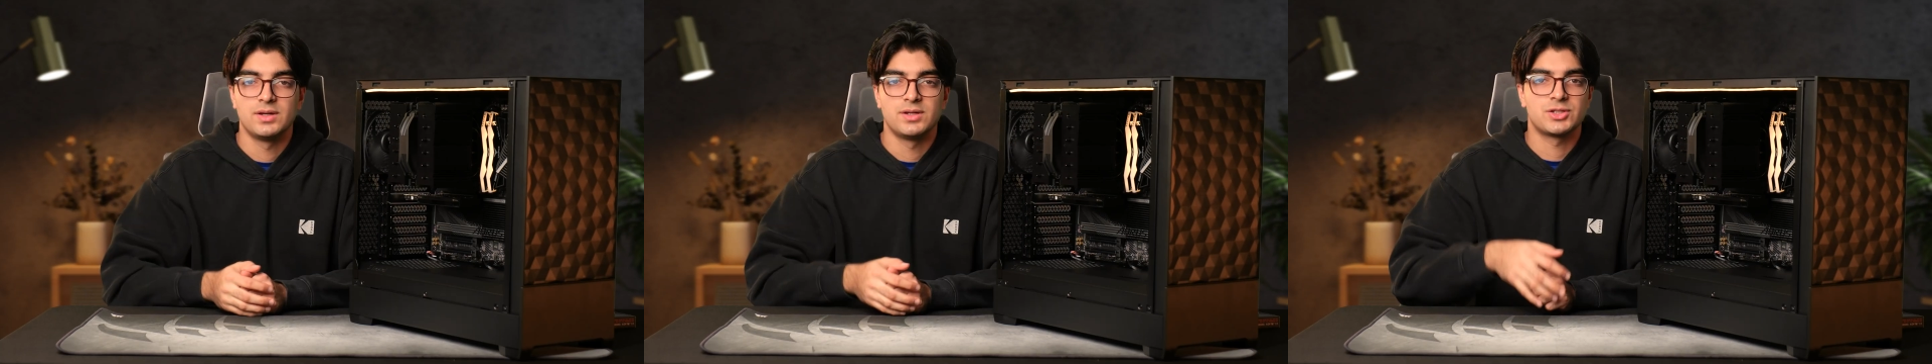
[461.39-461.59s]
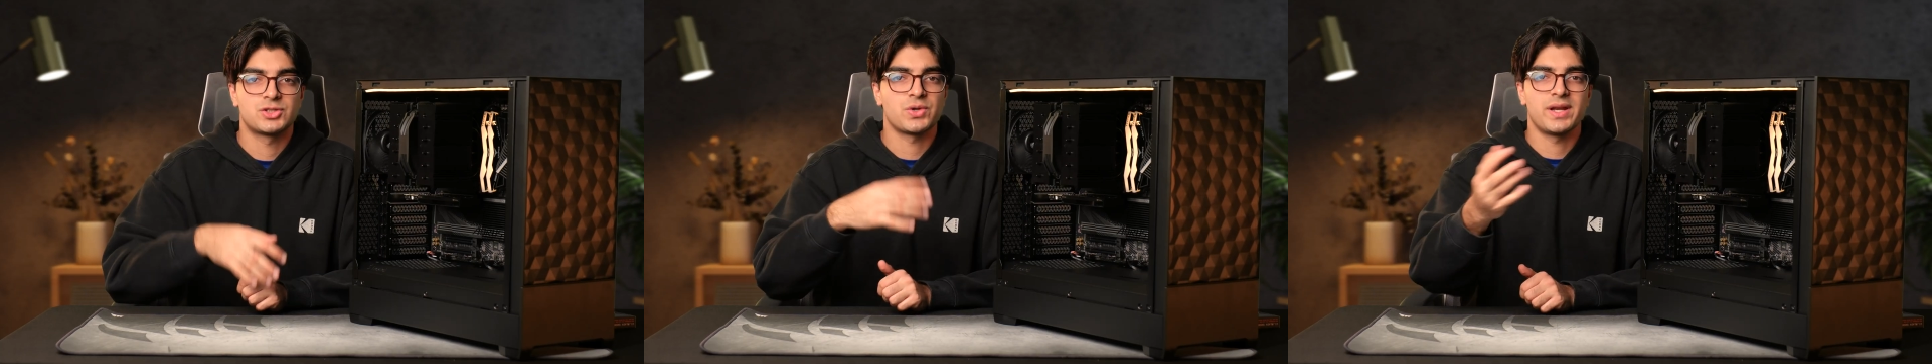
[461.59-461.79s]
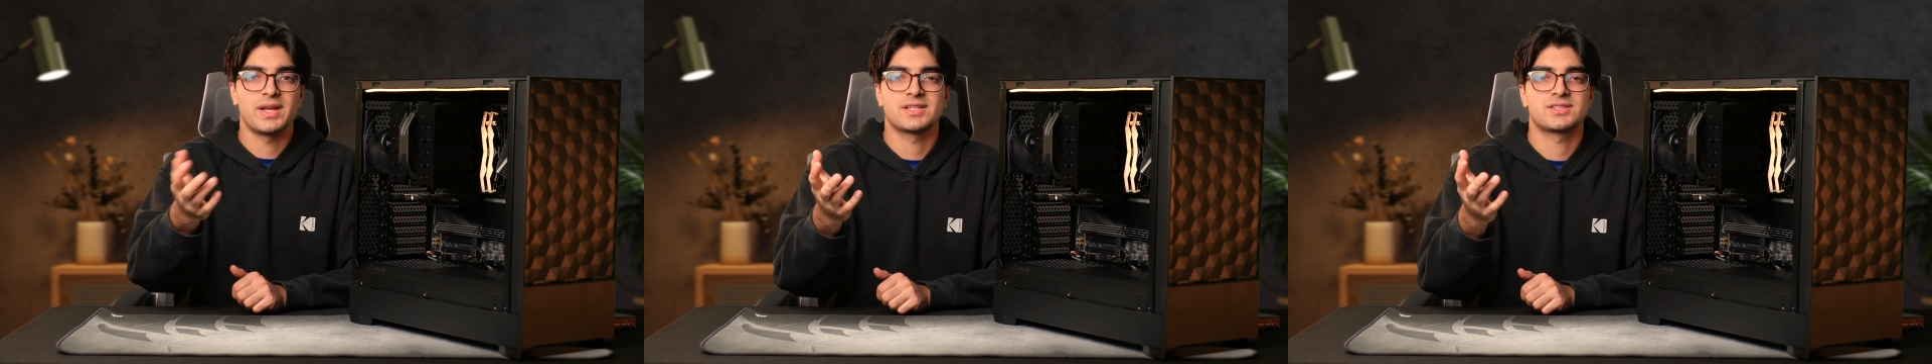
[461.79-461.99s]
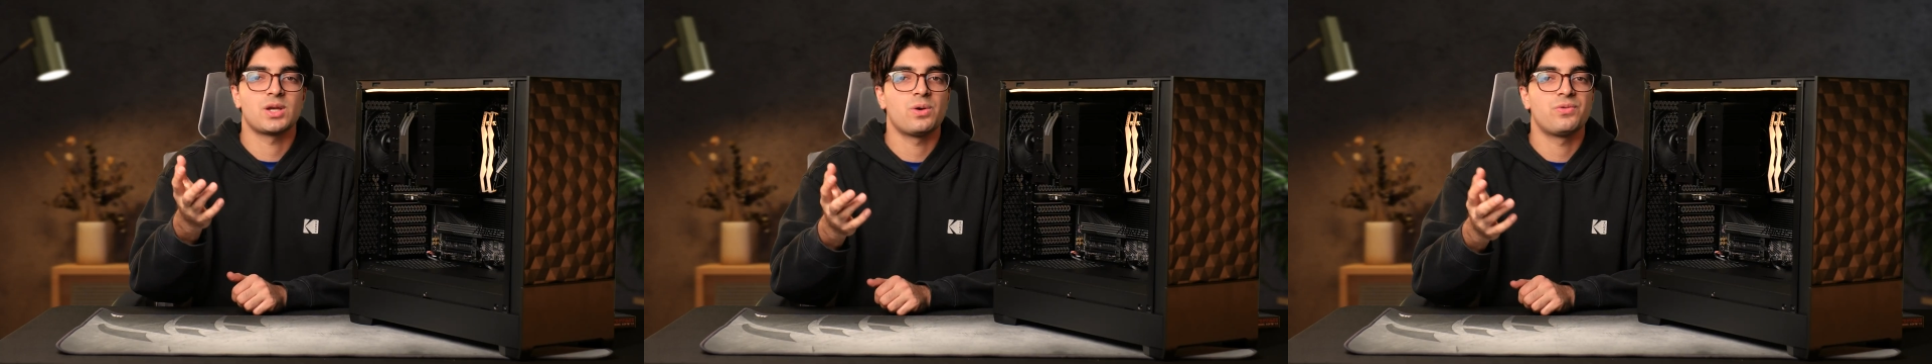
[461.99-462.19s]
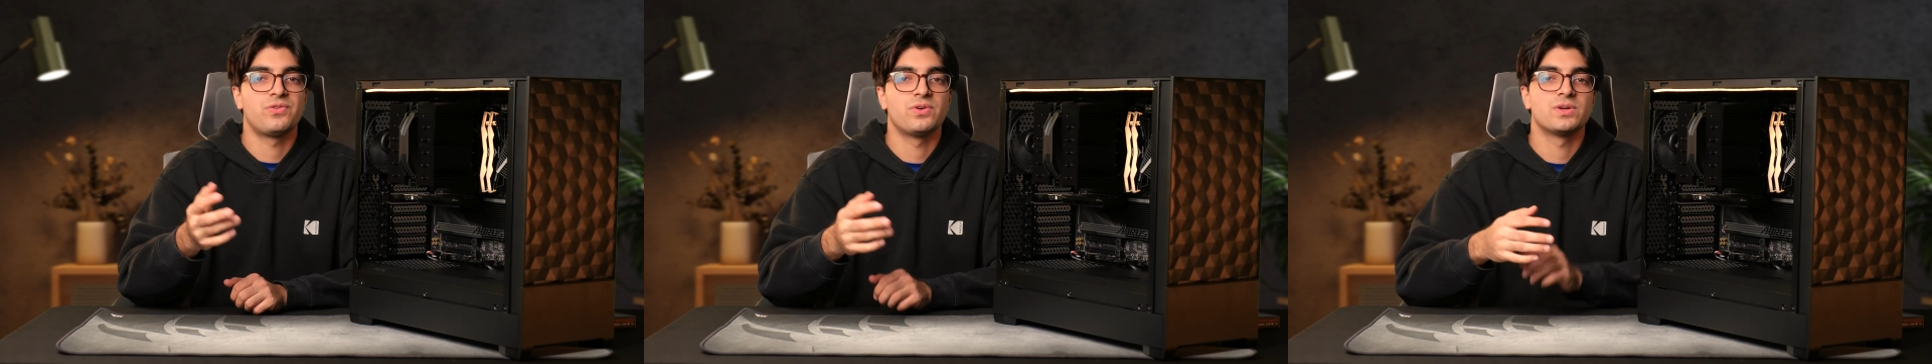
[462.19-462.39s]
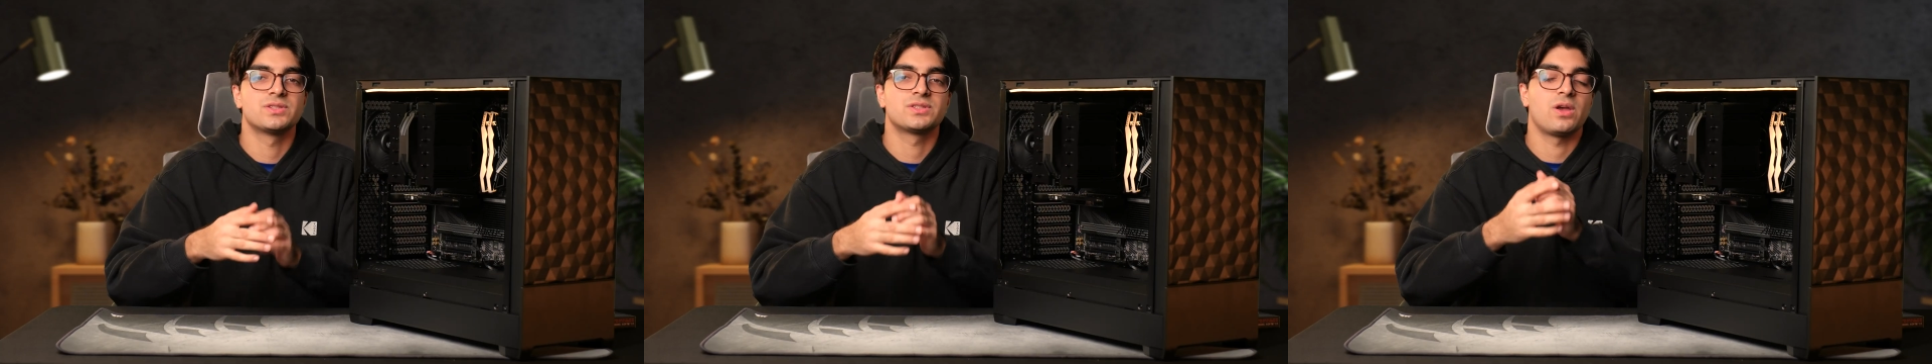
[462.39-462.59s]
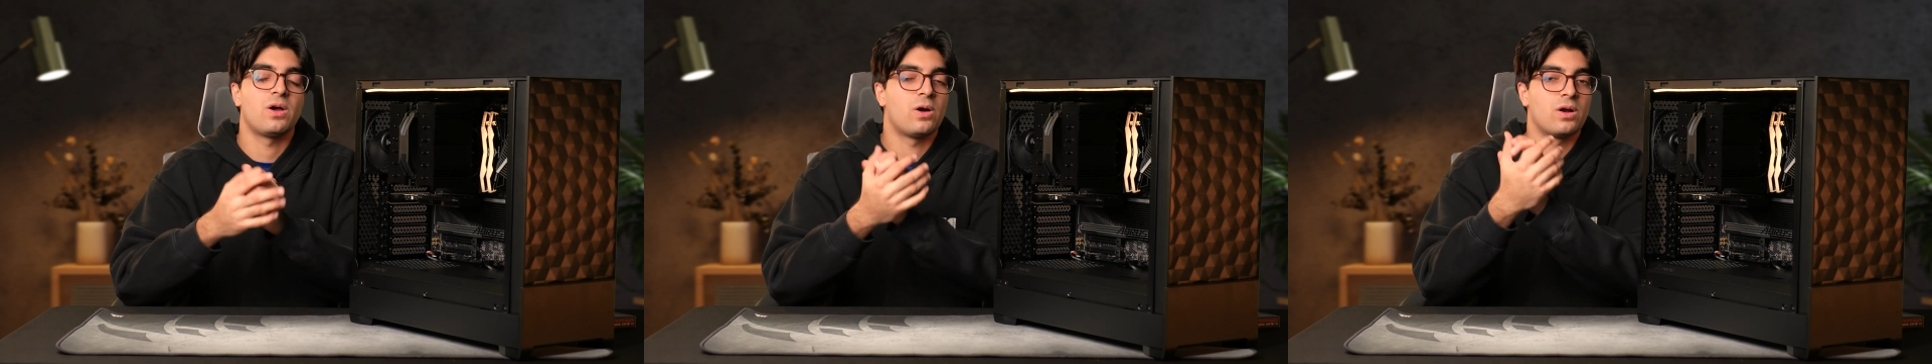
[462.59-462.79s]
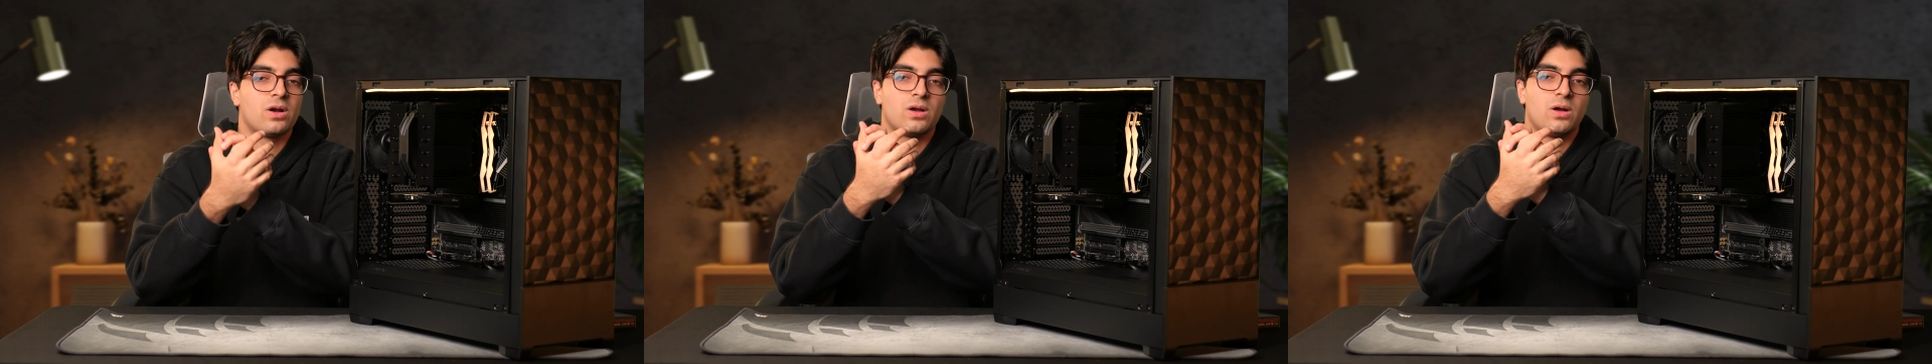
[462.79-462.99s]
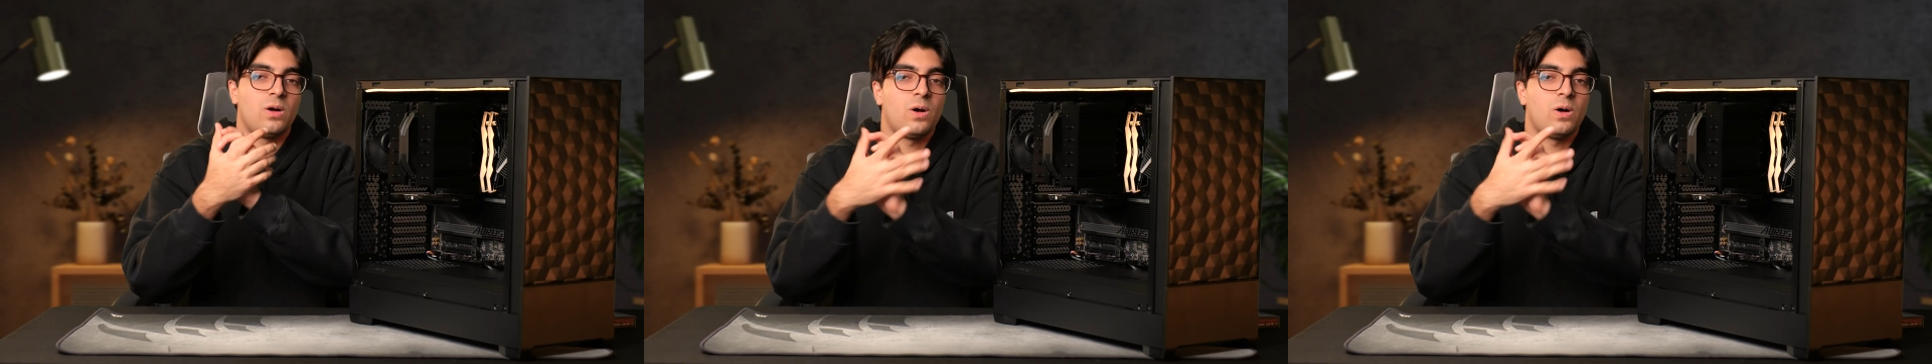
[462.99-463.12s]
Trading softwares are